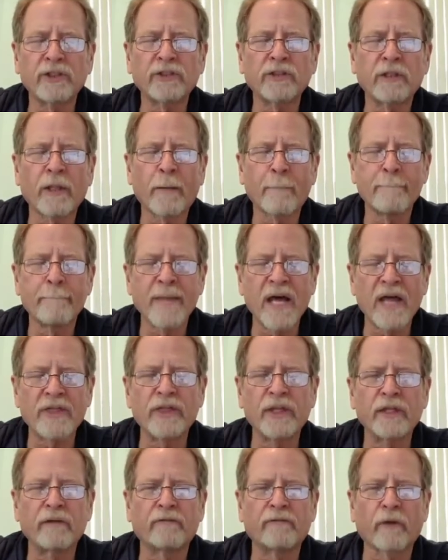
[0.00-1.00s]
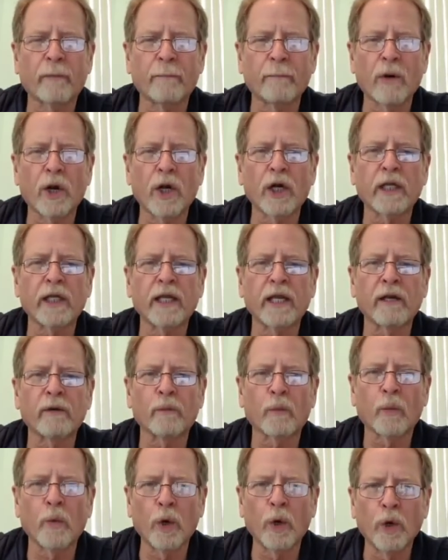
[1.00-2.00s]
method for
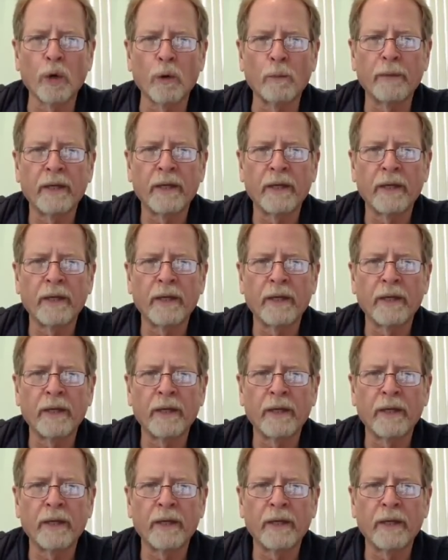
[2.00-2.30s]
marking rope.